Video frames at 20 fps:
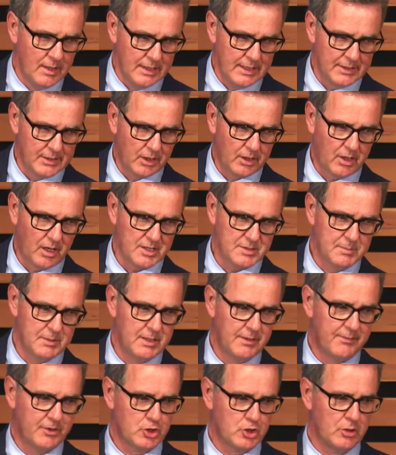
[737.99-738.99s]
in a
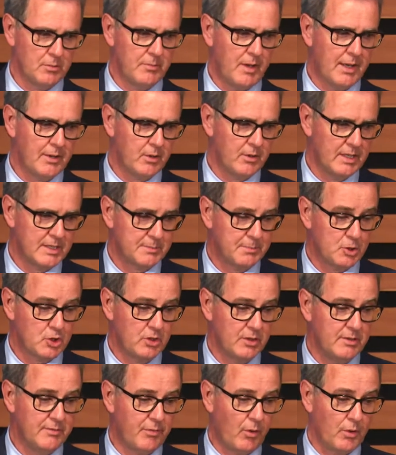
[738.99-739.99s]
cost-beneficial manner,
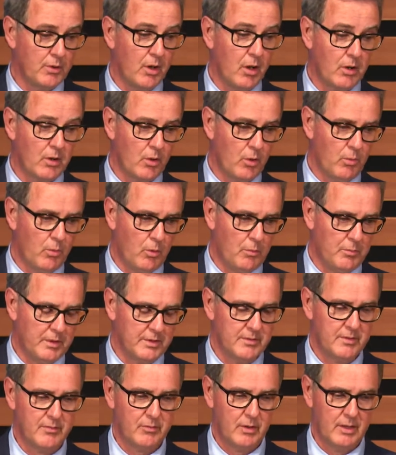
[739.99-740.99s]
especially for younger
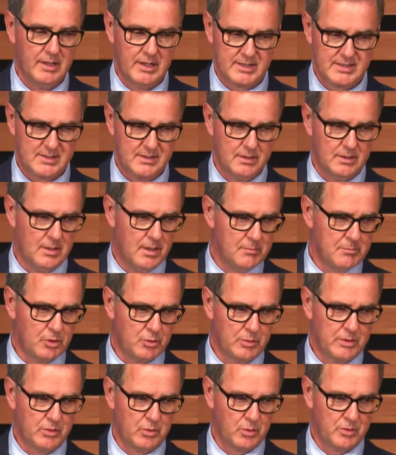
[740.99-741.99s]
women, let's say
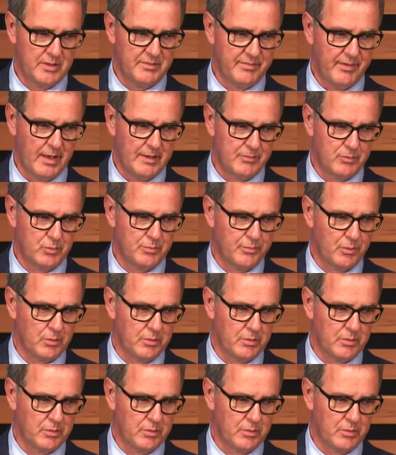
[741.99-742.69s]
between 35 to